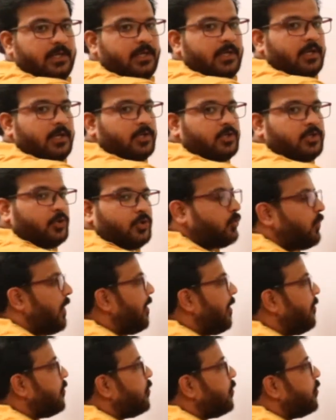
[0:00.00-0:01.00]
So you
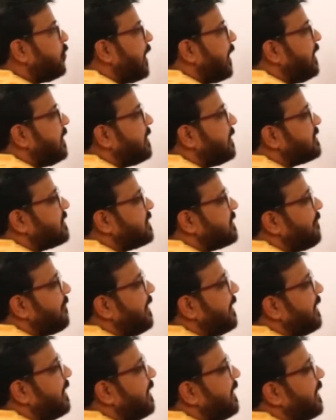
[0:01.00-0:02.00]
have to write
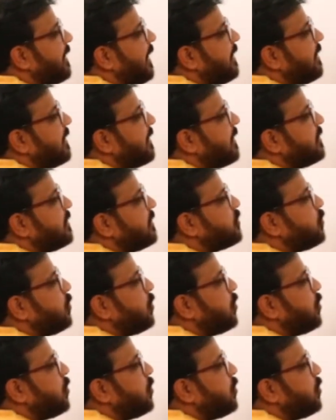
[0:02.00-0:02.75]
79 raised to